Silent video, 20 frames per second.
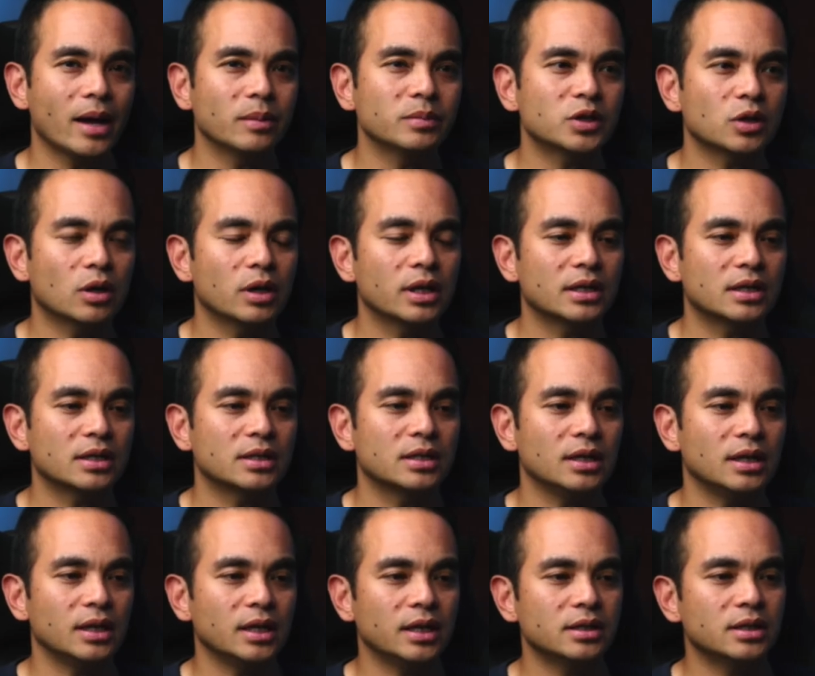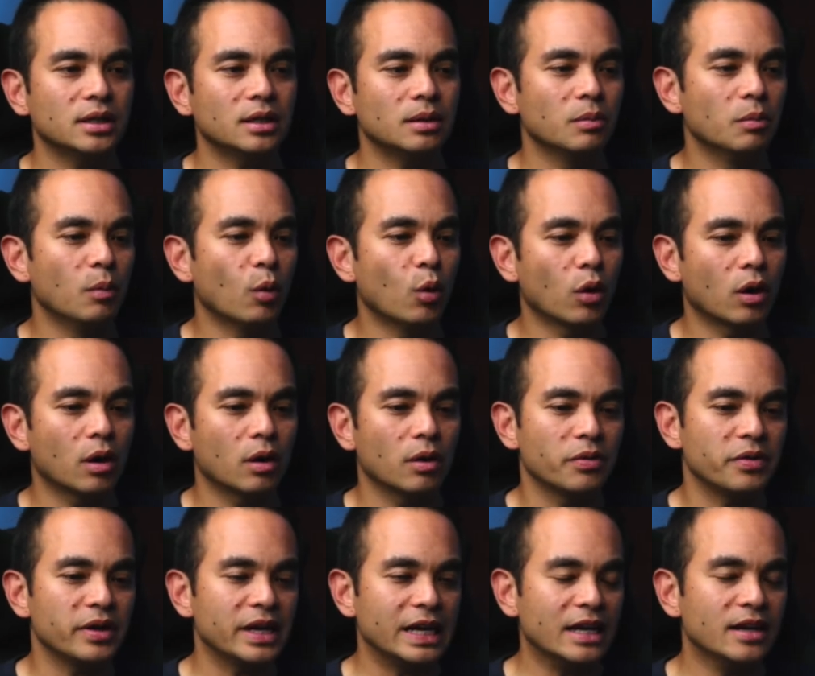I am starting to see is it
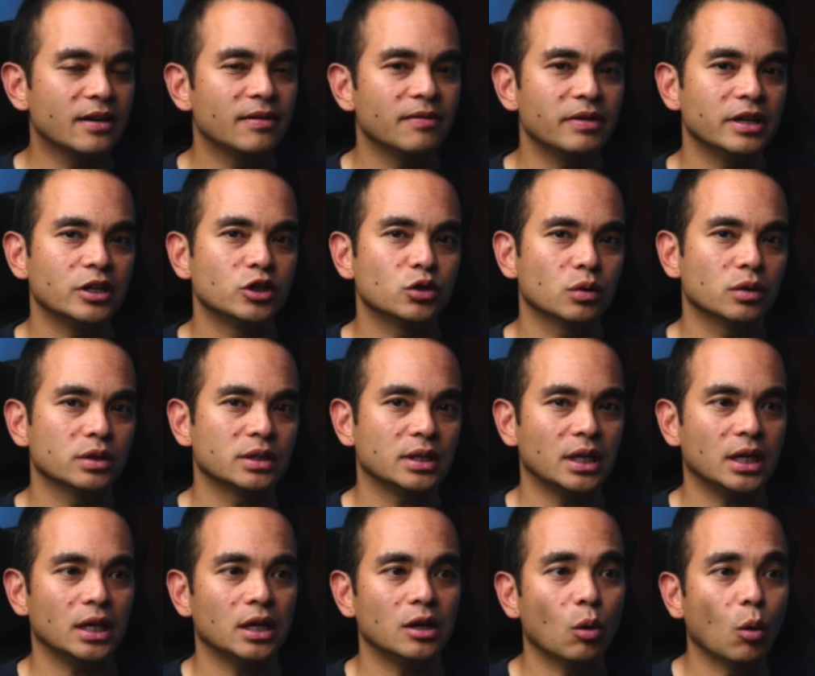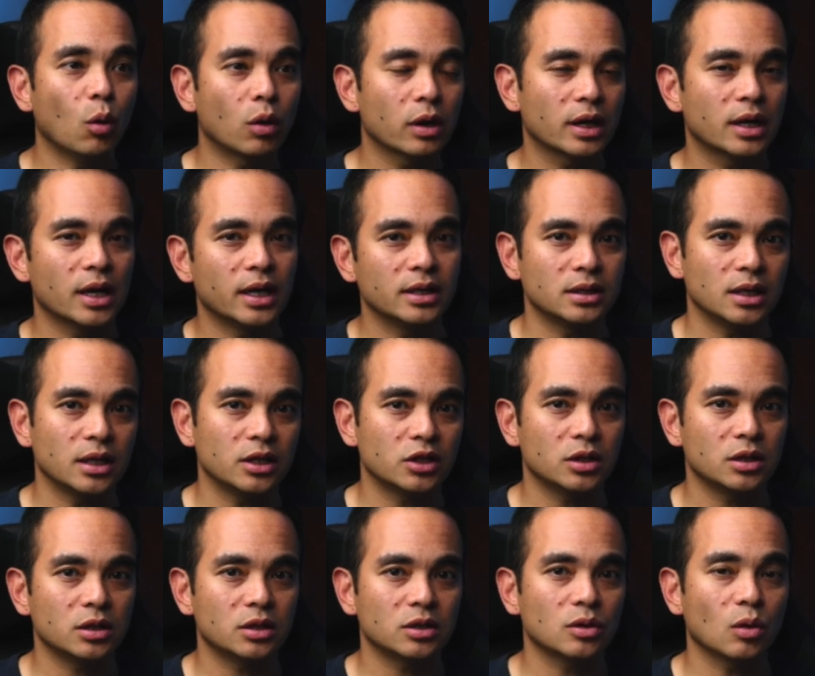more the individuals in
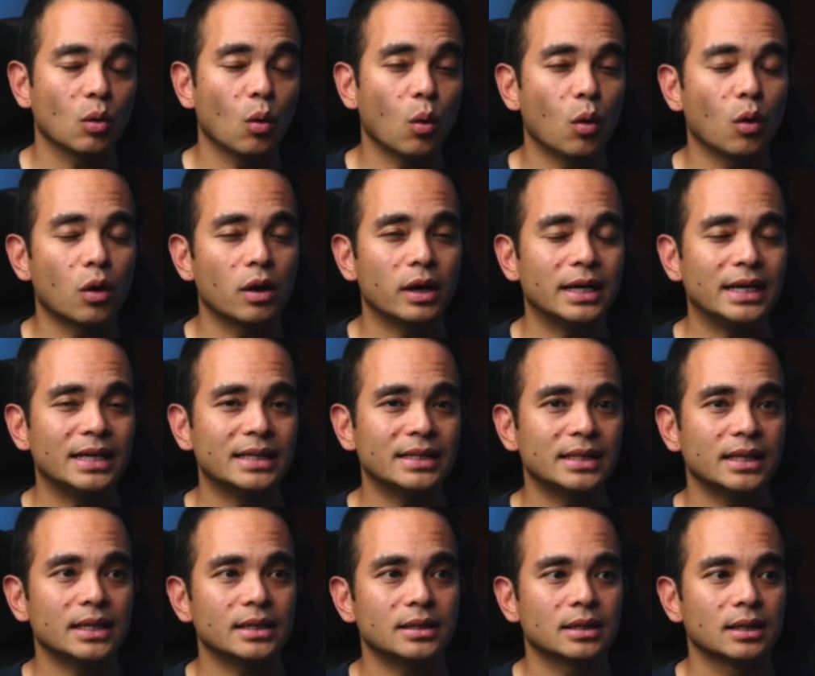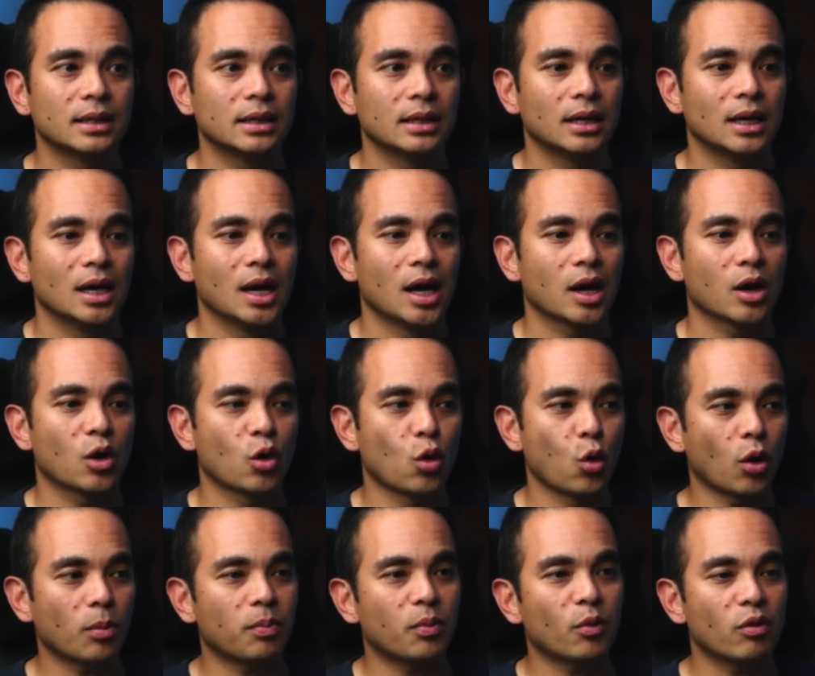organizations or is it
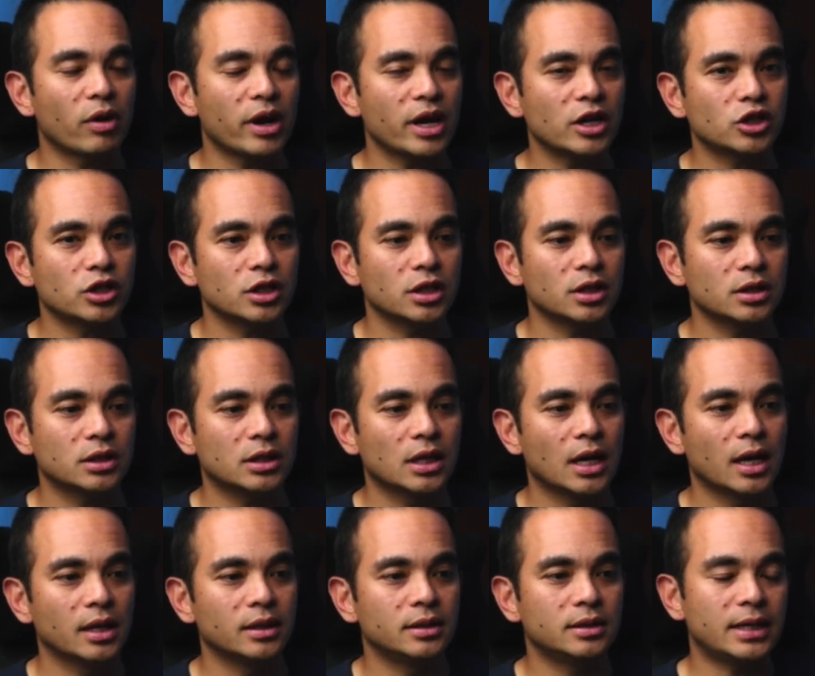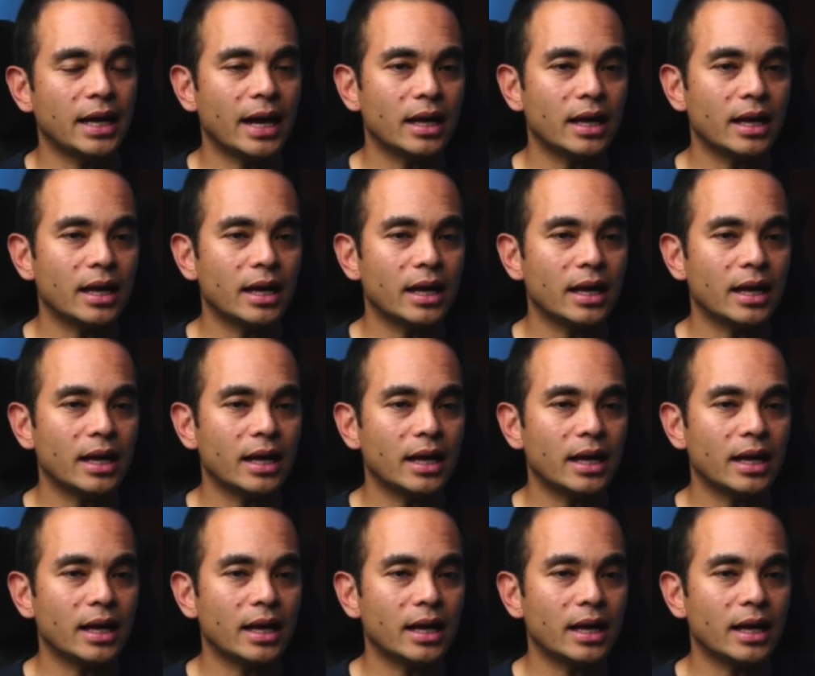corporations